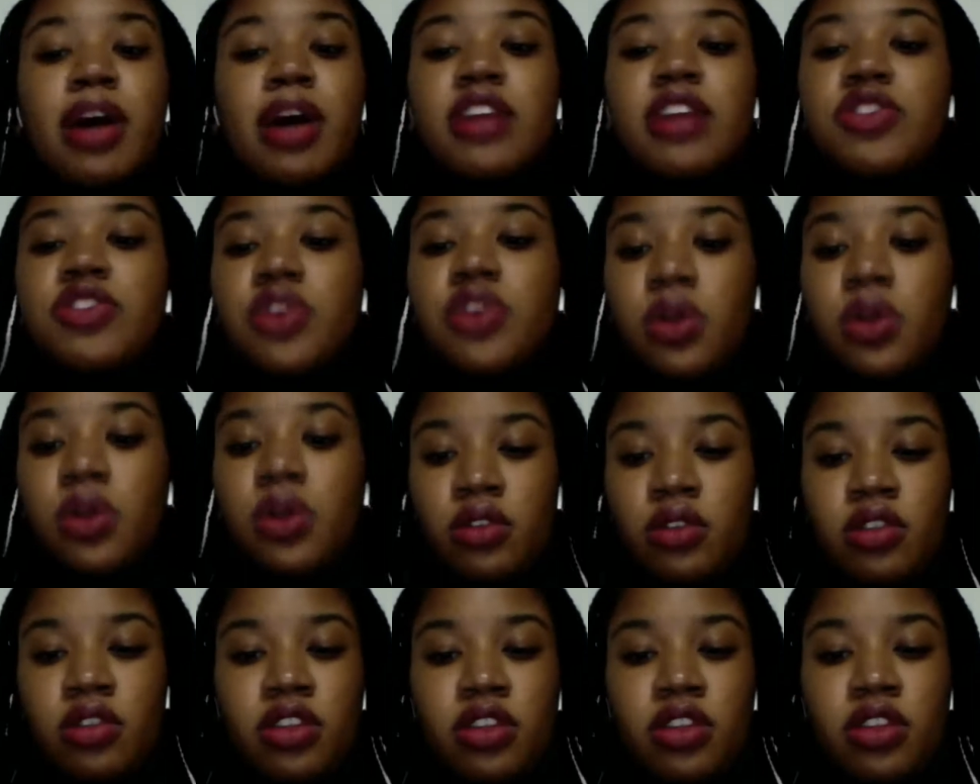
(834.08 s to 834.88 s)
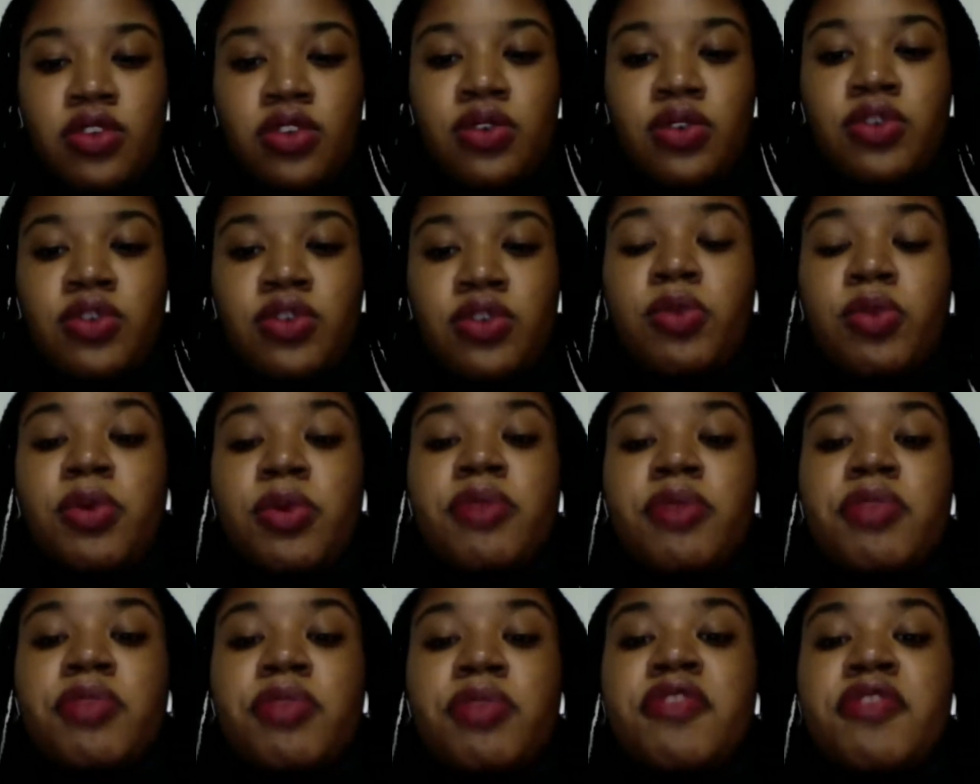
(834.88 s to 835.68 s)
they're a few months older than
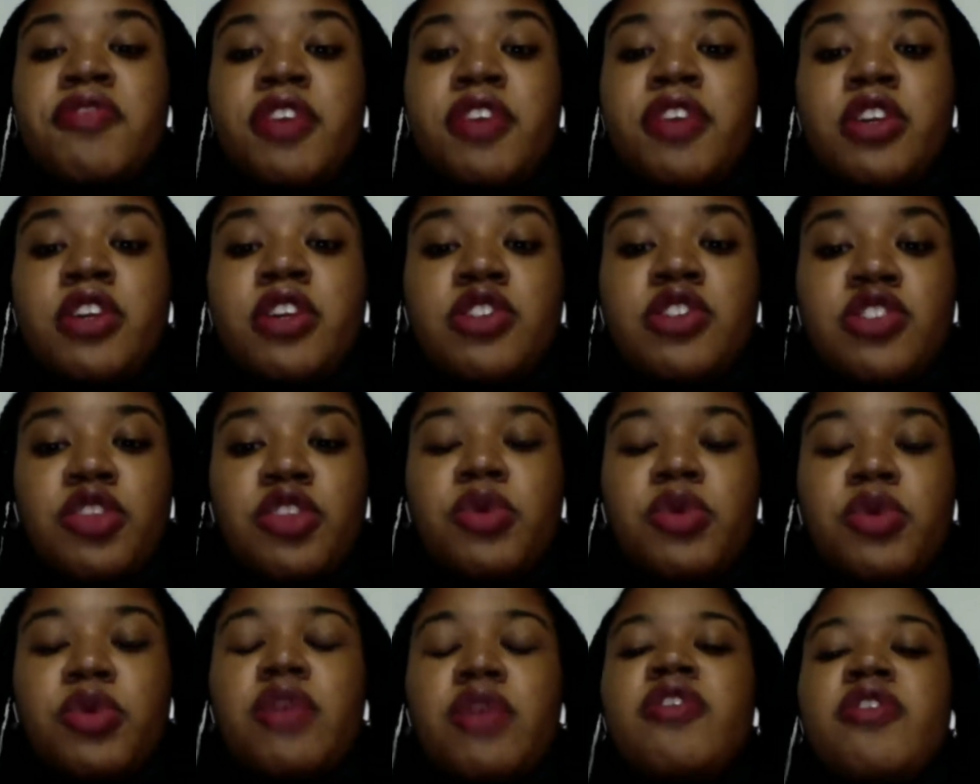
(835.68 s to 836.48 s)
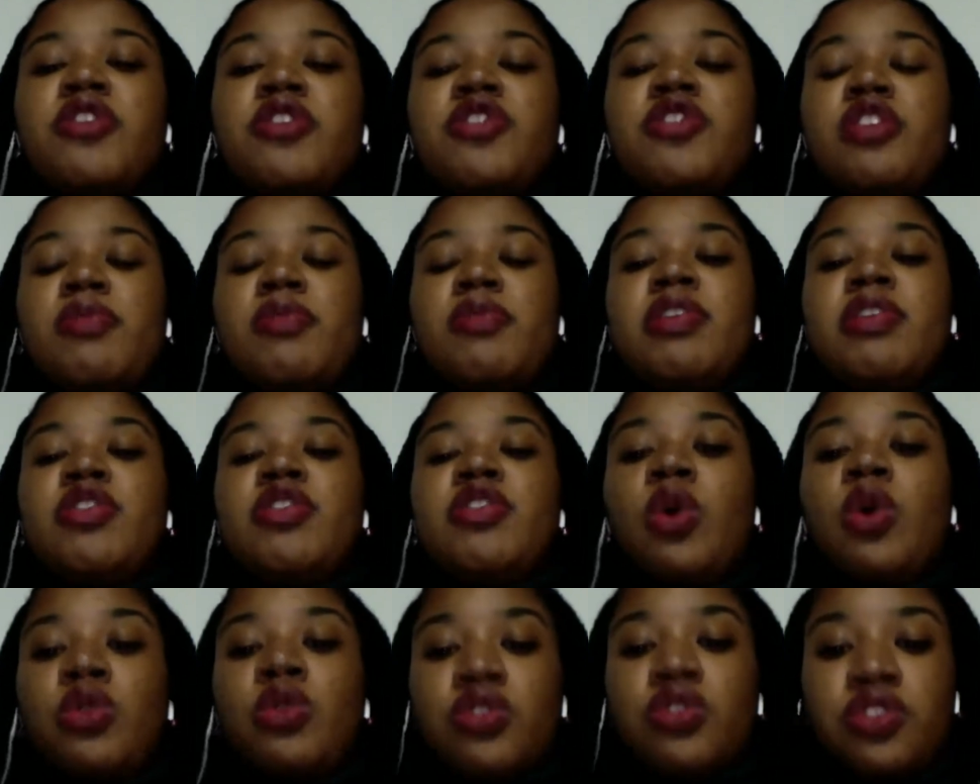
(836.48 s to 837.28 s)
you, you would refer to them as
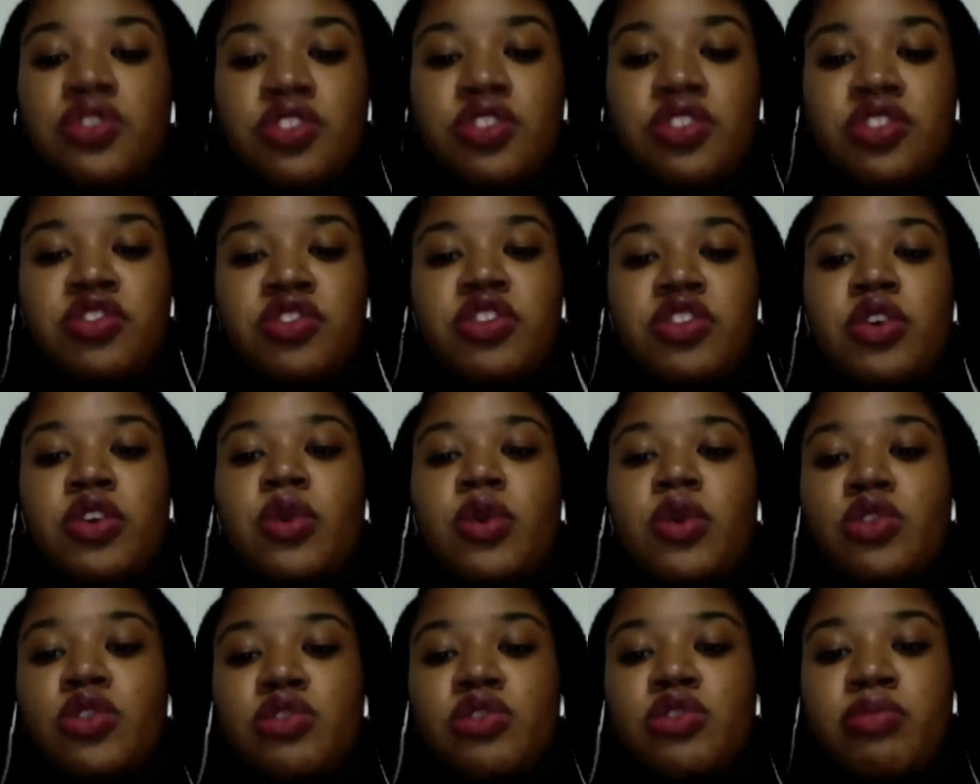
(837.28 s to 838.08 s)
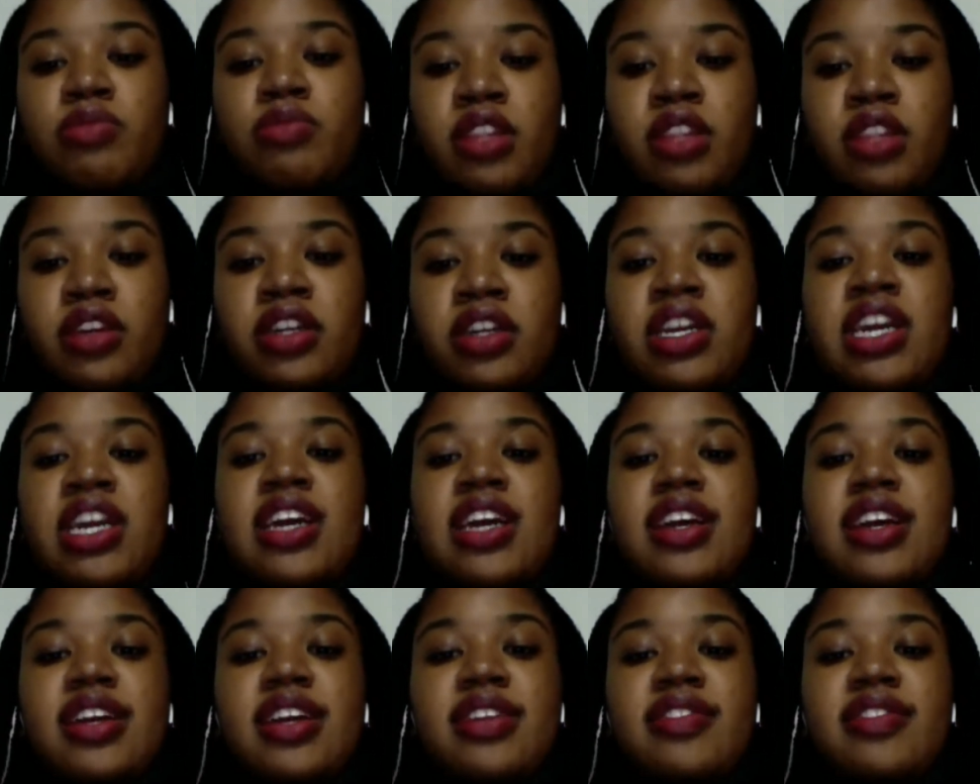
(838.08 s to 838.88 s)
older sister or older brother.
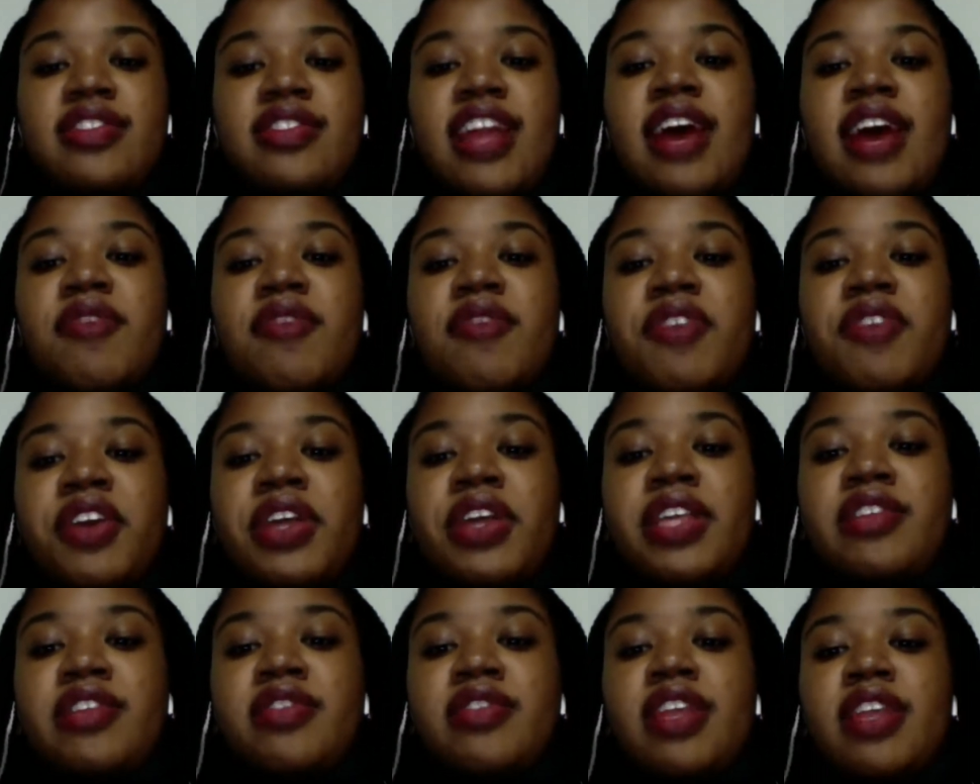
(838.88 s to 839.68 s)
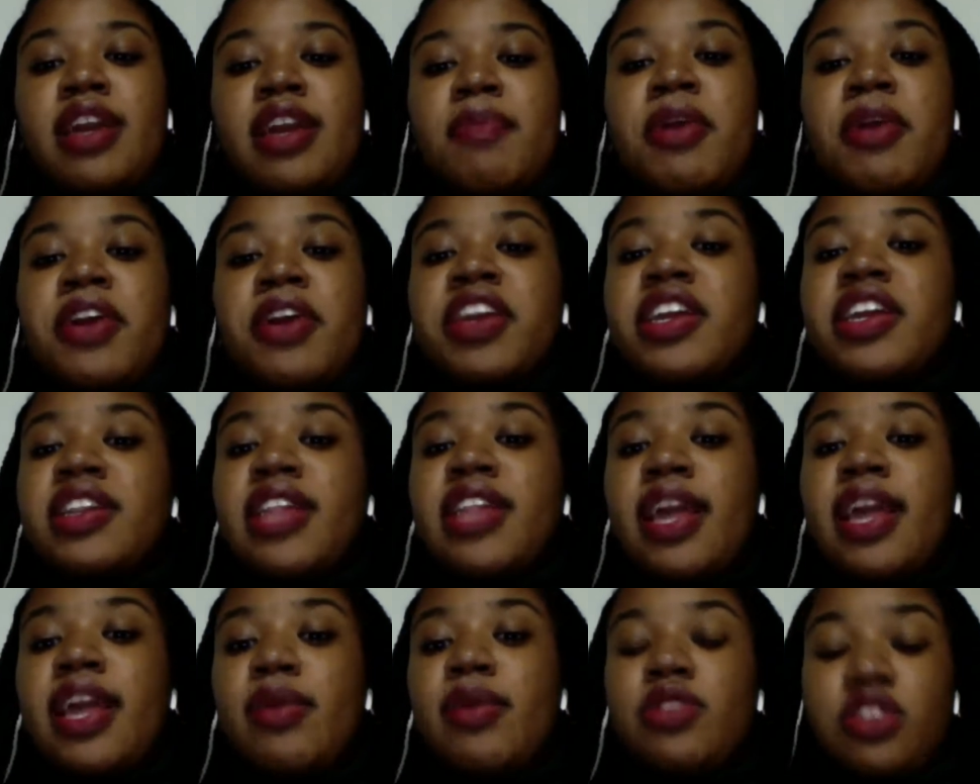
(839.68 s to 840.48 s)
It's like American
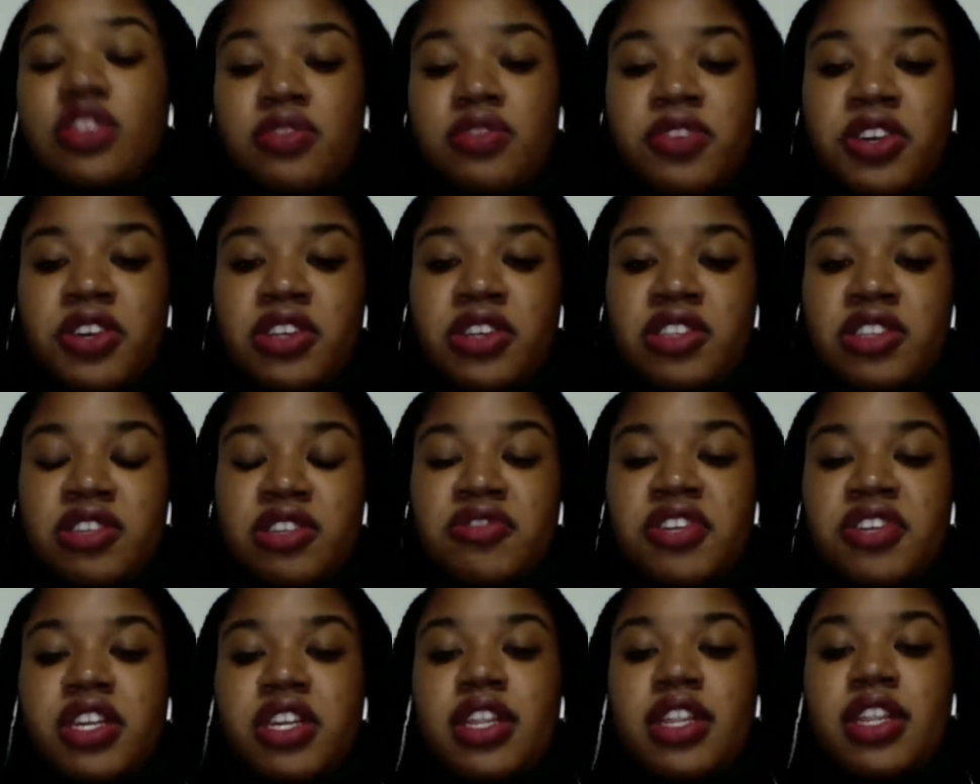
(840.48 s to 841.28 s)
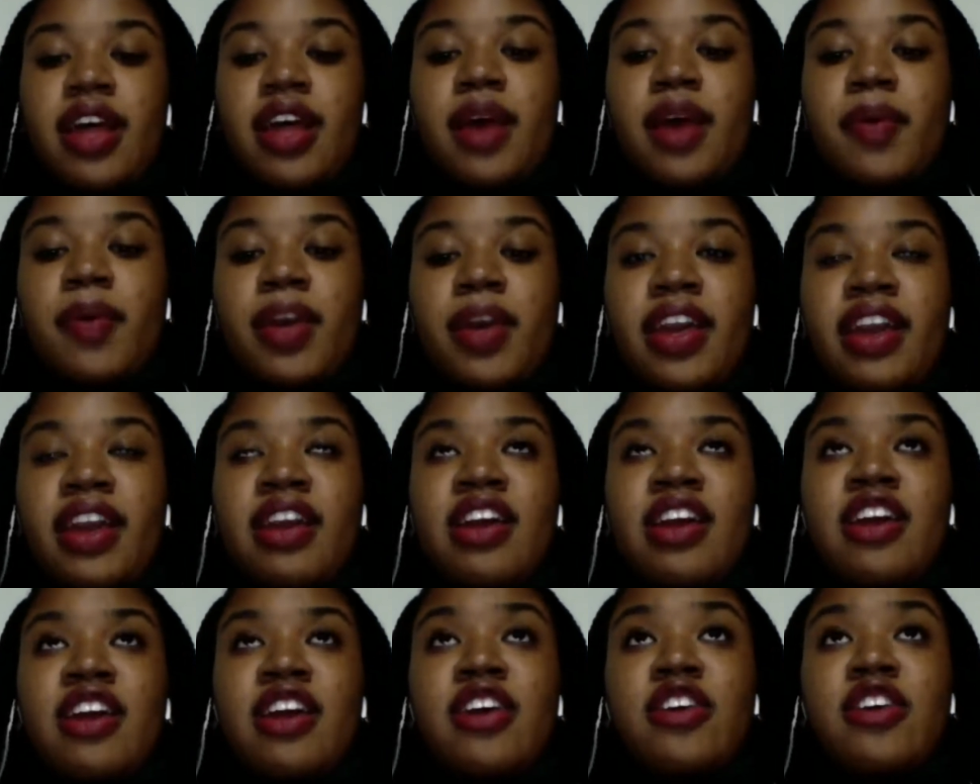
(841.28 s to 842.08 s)
language is very different in that way.
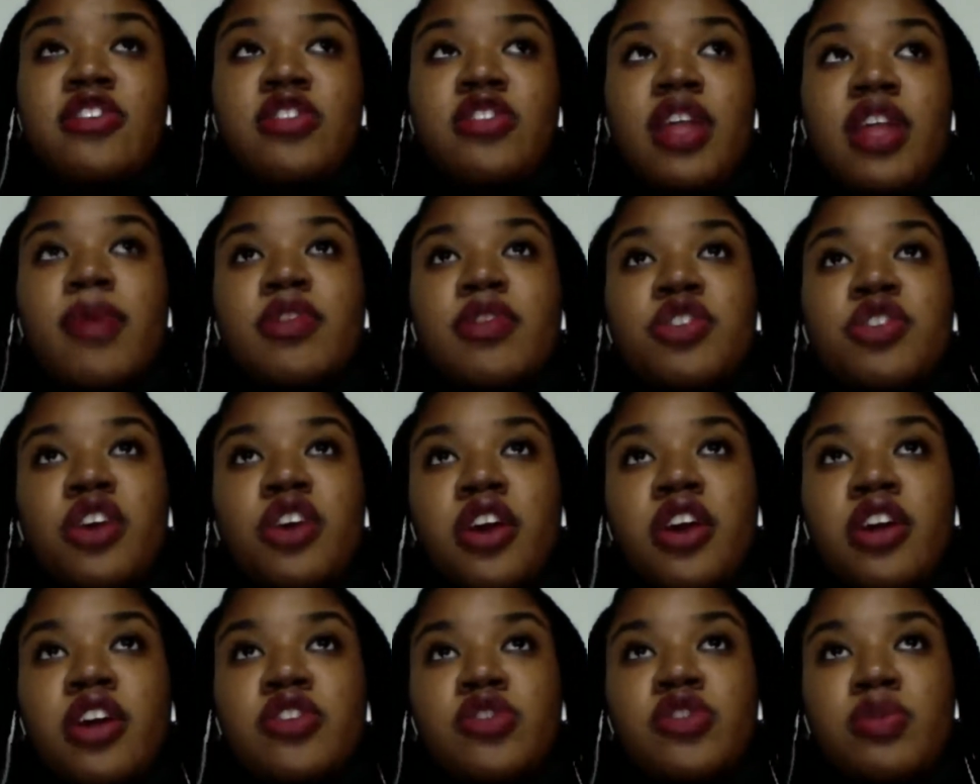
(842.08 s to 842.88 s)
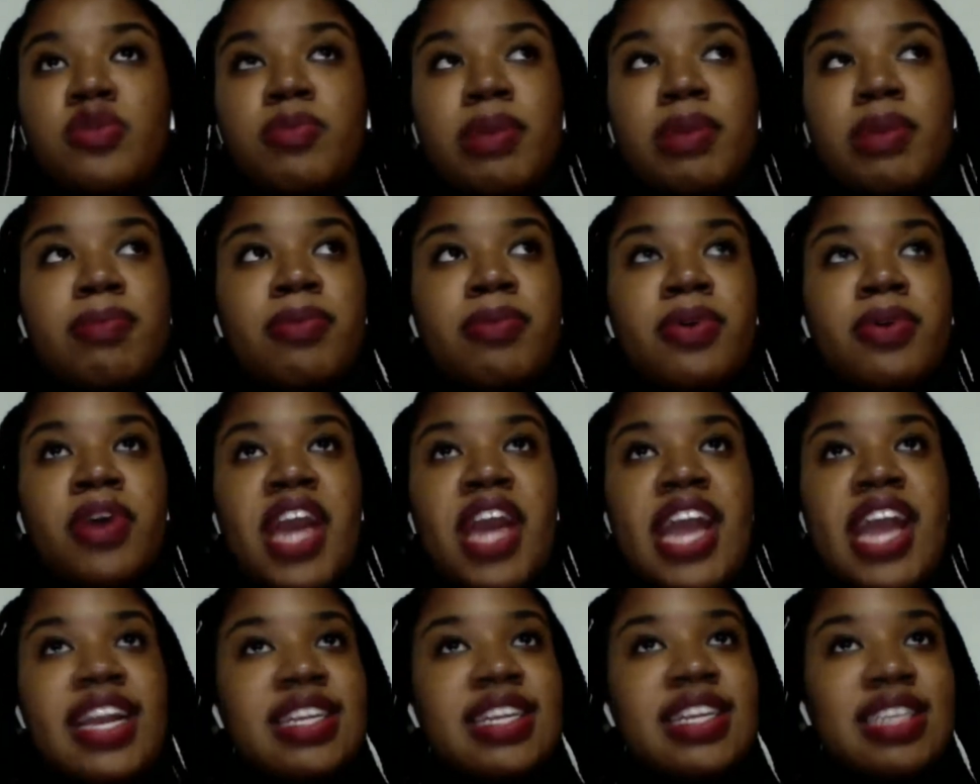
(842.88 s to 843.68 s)
So that was hard. So when people,
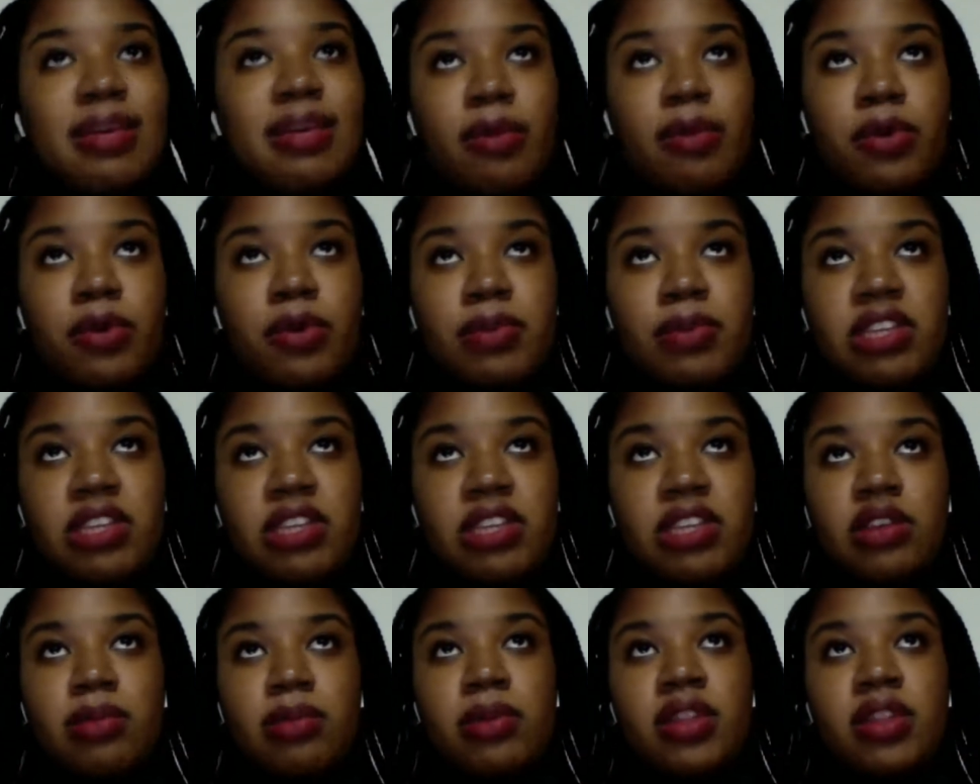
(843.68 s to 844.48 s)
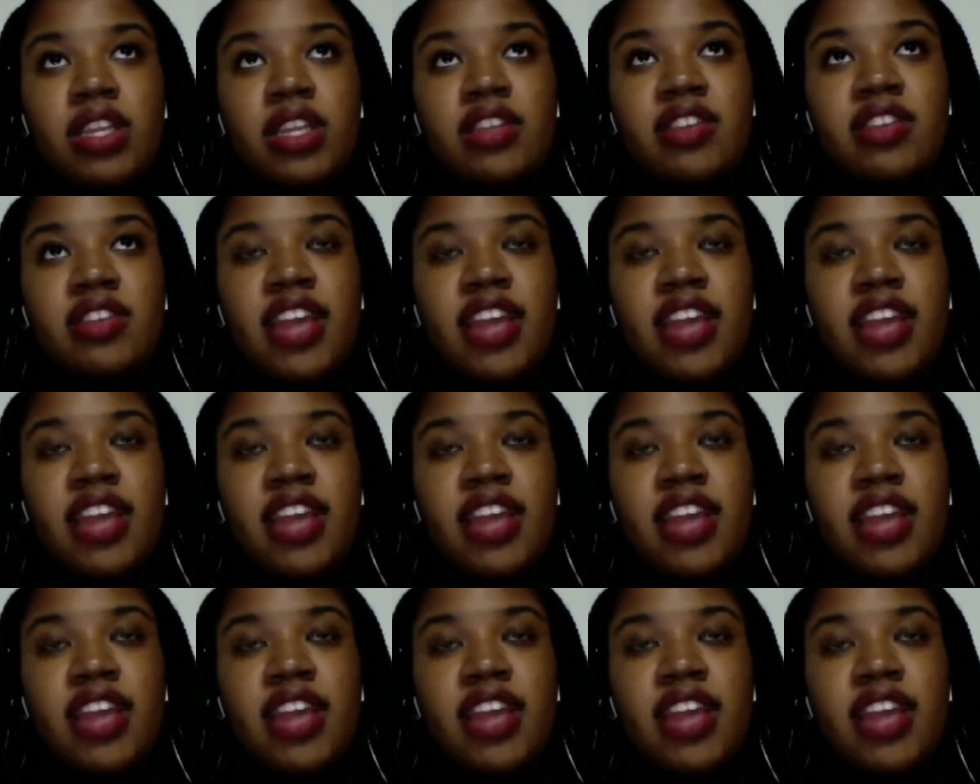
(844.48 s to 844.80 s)
anytime I would meet someone, they'd say, how